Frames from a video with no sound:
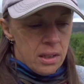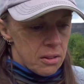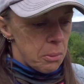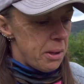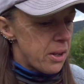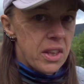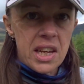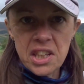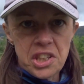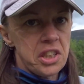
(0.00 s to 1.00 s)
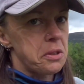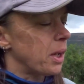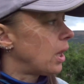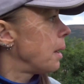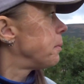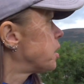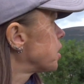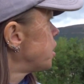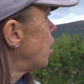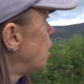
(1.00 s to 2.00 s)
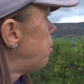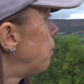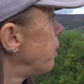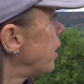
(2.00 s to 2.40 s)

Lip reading: So a bit of the history as we're climbing to the top. We